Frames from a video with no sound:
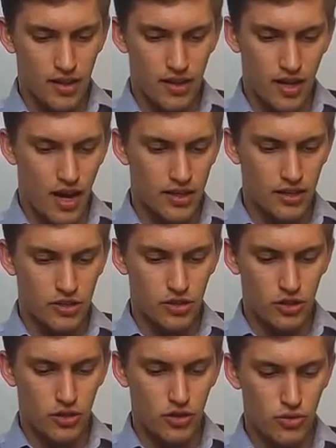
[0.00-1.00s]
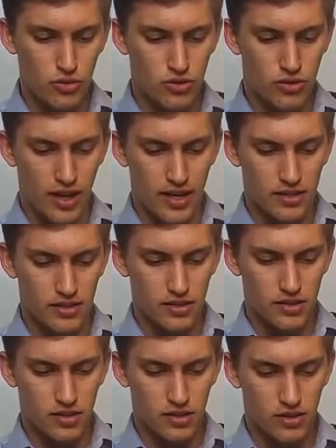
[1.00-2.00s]
added
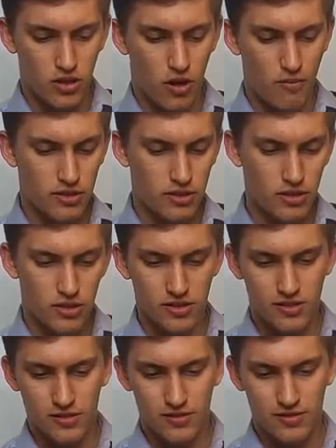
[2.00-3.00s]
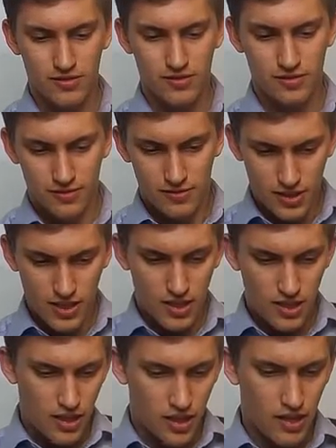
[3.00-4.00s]
useless comment.
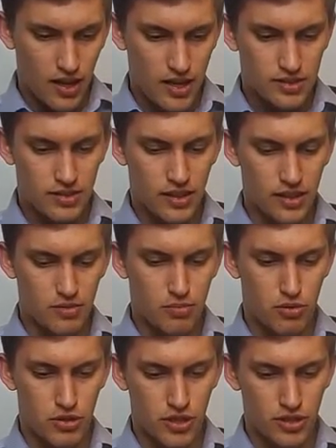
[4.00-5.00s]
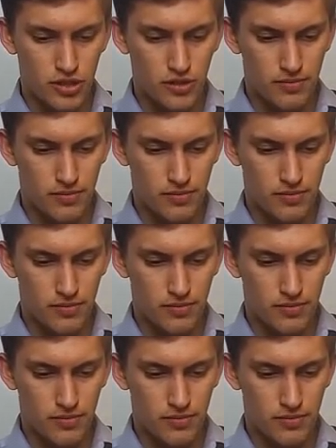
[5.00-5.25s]
Let's git push it.